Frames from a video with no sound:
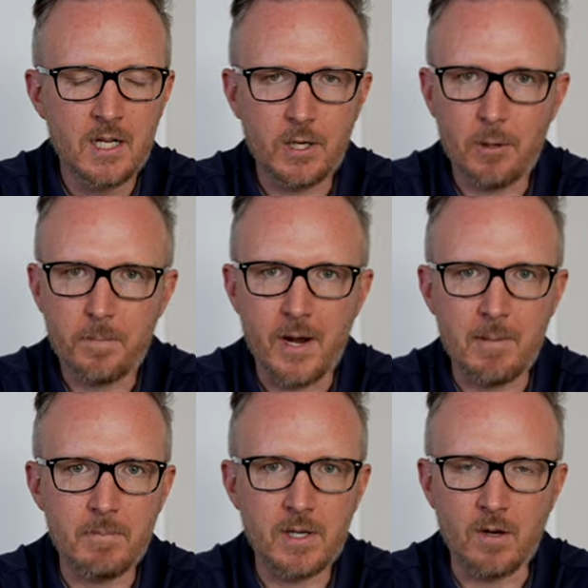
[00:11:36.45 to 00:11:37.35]
No
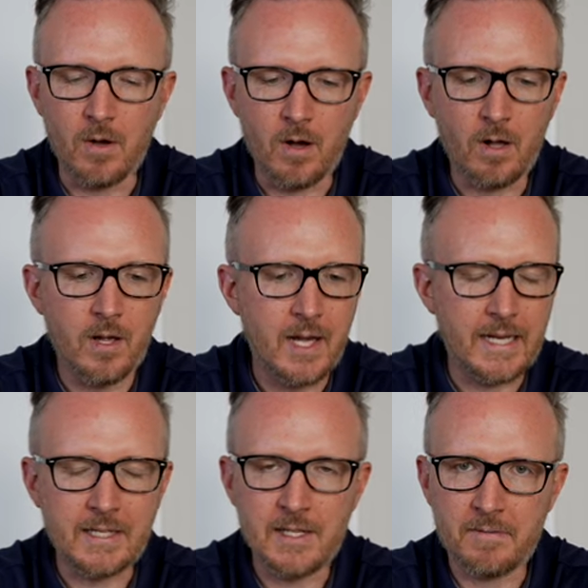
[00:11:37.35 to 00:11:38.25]
problem at all.
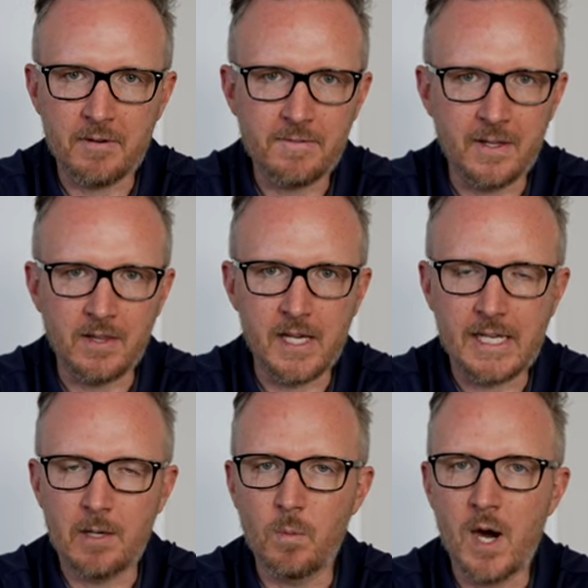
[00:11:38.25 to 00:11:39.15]
I never felt like
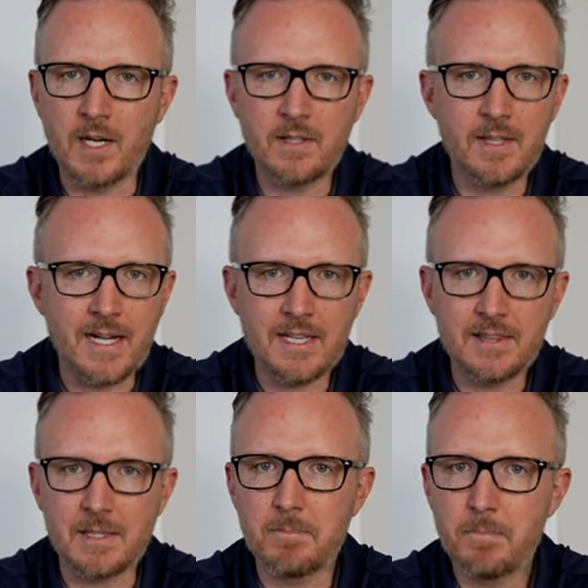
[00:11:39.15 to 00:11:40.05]
I wanted
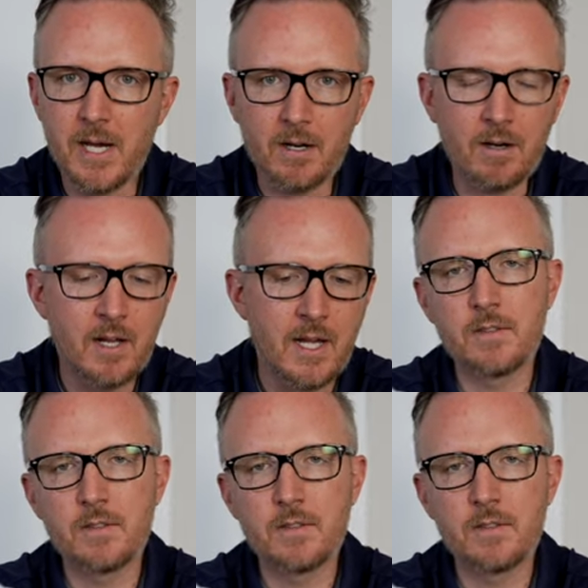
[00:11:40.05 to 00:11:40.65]
anything better.